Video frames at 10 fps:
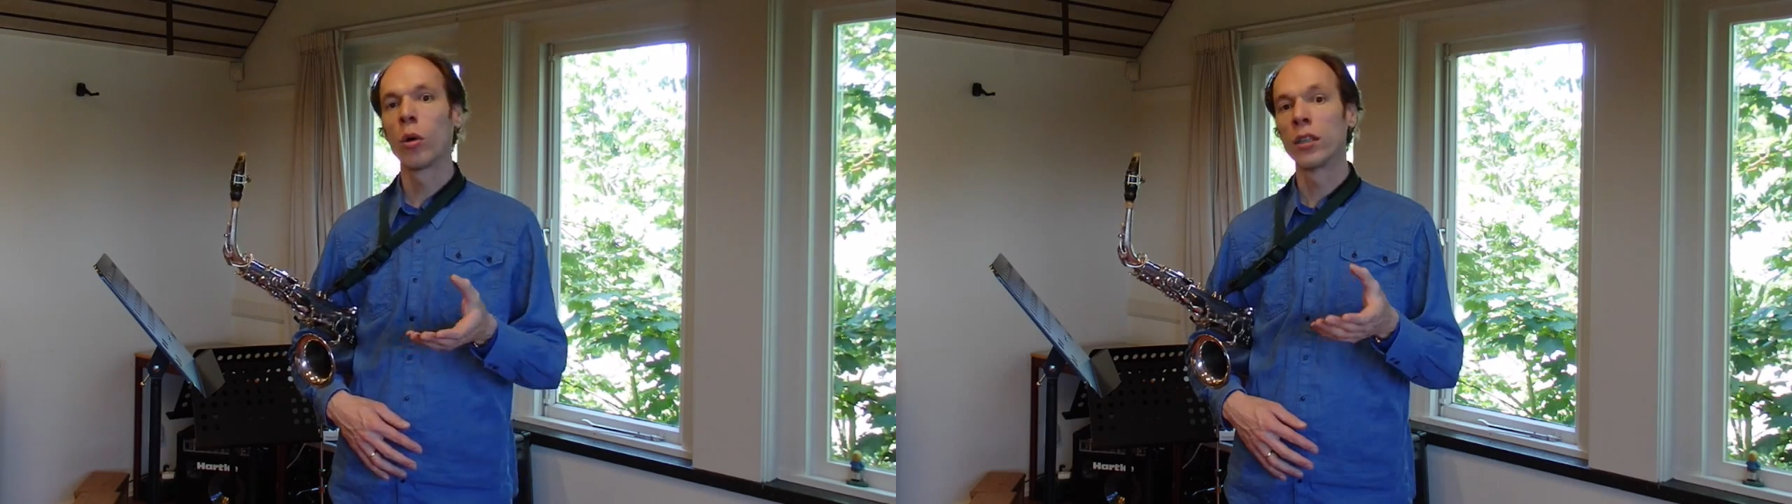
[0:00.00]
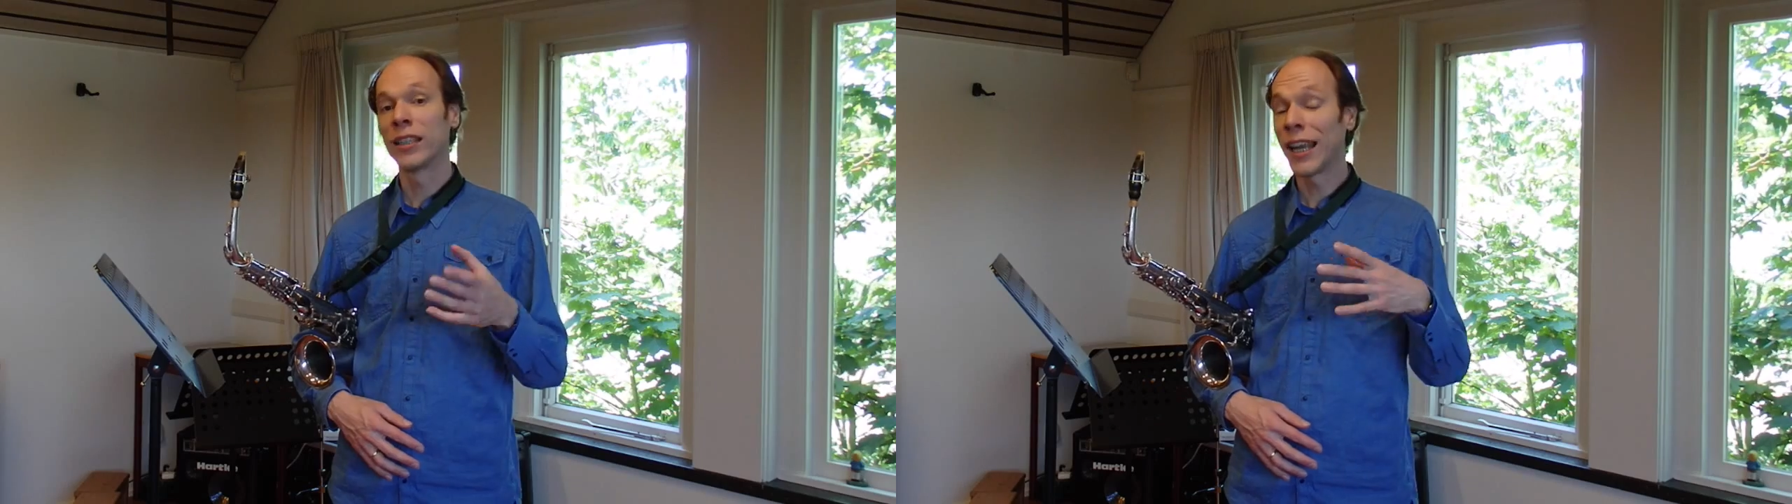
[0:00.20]

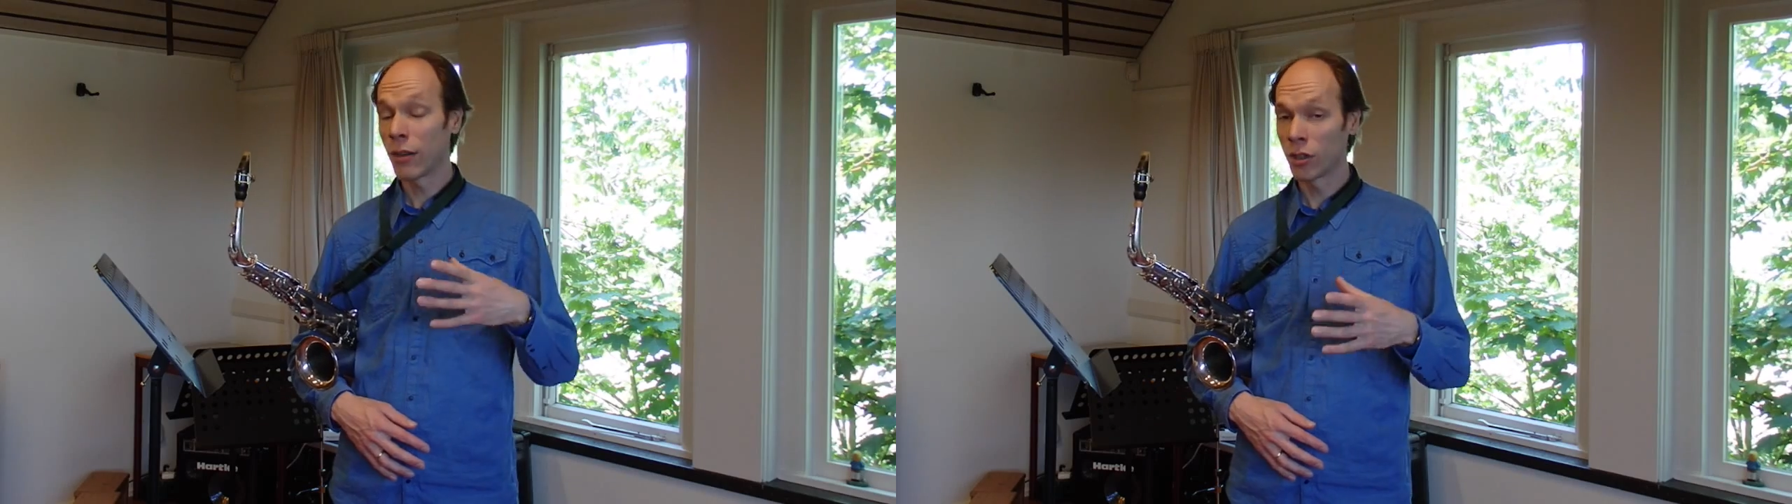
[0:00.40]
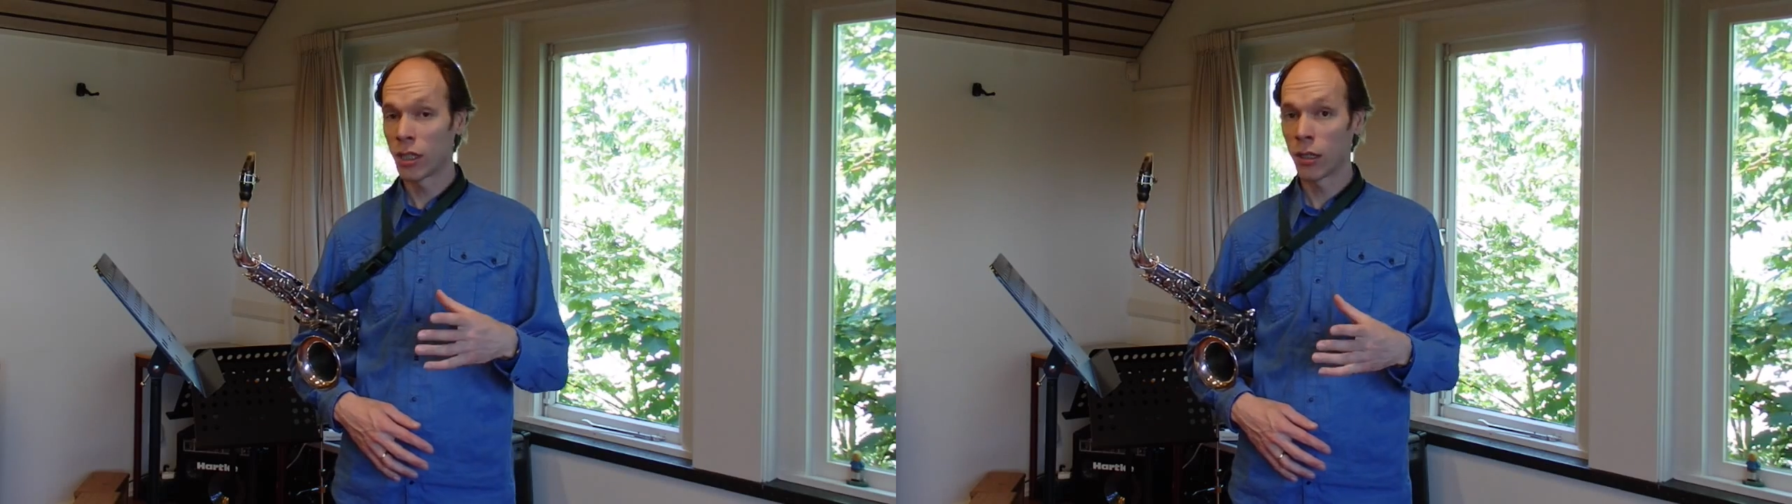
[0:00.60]
or
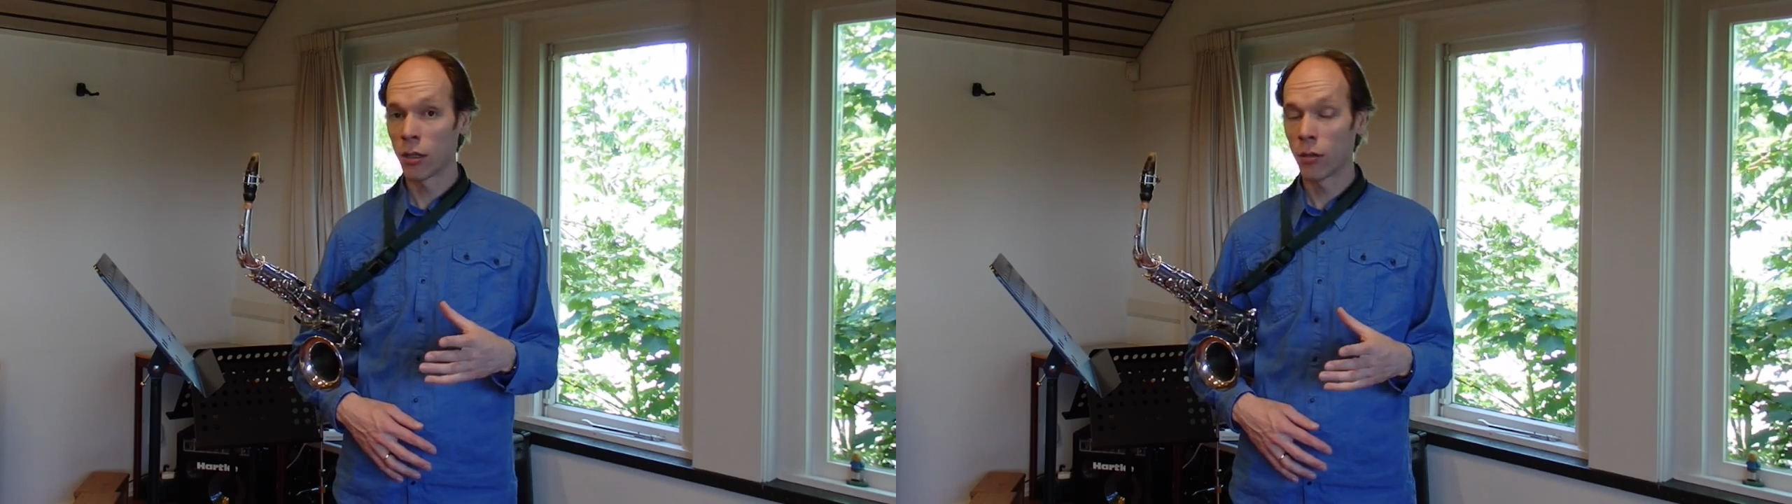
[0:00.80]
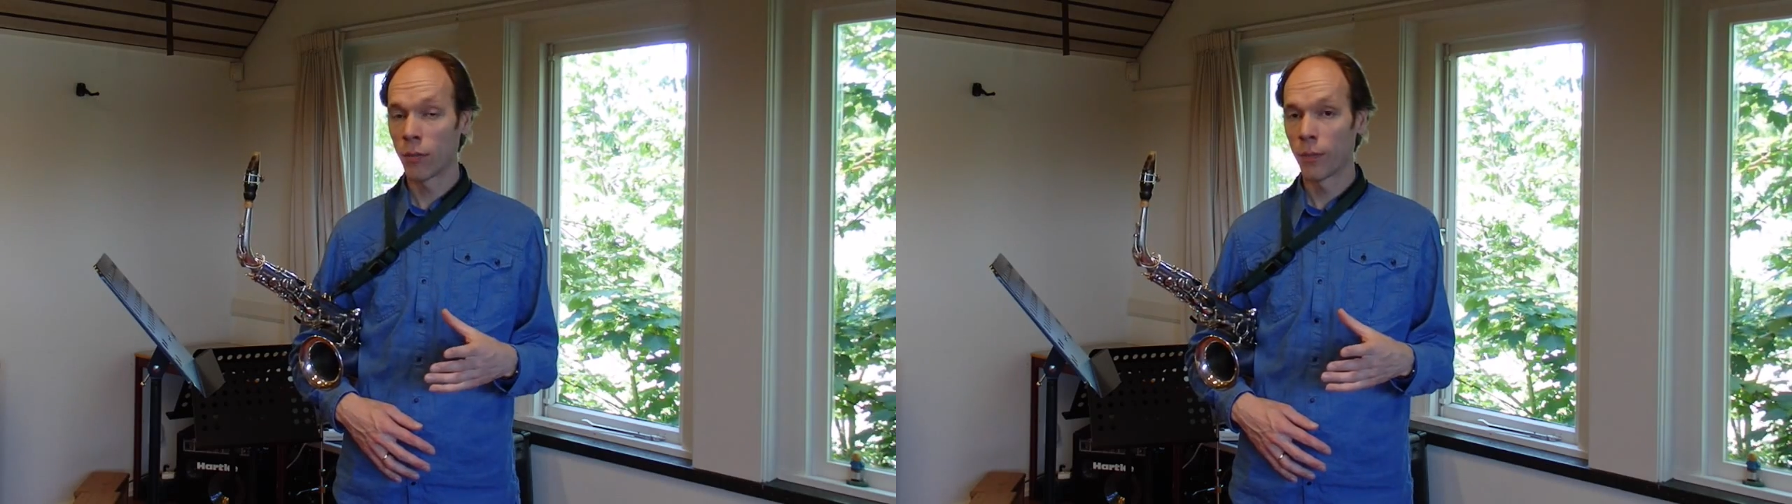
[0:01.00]

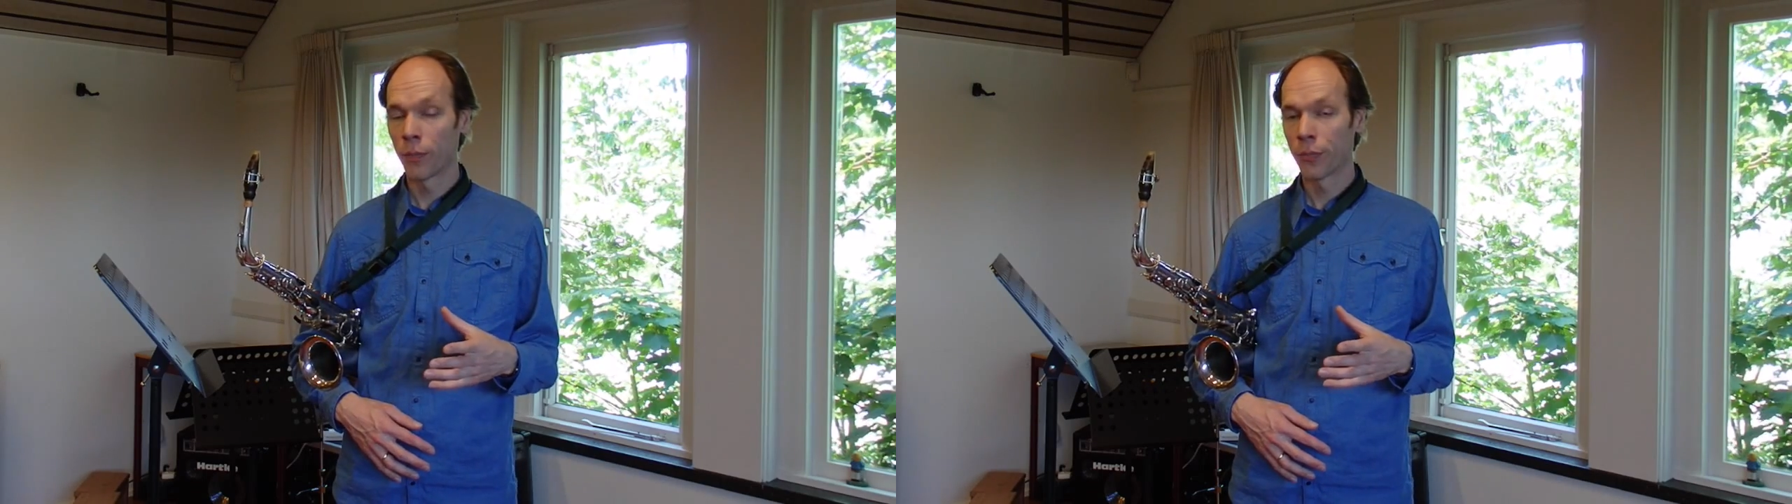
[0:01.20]
decrescendo.